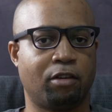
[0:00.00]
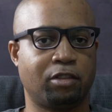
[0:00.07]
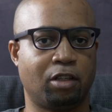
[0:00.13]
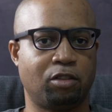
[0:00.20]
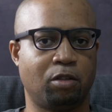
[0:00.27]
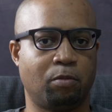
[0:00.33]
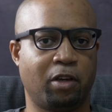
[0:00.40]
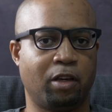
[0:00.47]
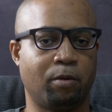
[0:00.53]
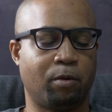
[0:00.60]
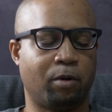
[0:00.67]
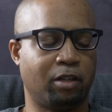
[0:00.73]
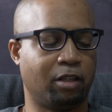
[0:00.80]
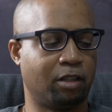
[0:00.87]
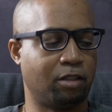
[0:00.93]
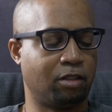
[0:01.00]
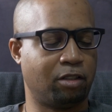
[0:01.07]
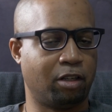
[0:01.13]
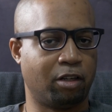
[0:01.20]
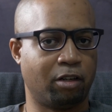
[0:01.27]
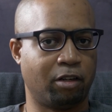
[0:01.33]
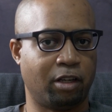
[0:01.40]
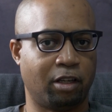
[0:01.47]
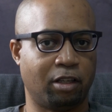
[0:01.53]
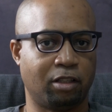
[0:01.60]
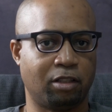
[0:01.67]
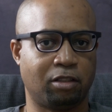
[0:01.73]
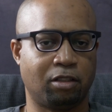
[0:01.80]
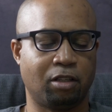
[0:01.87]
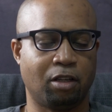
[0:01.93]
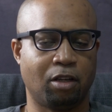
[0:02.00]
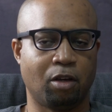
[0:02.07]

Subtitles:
that you may want to consider is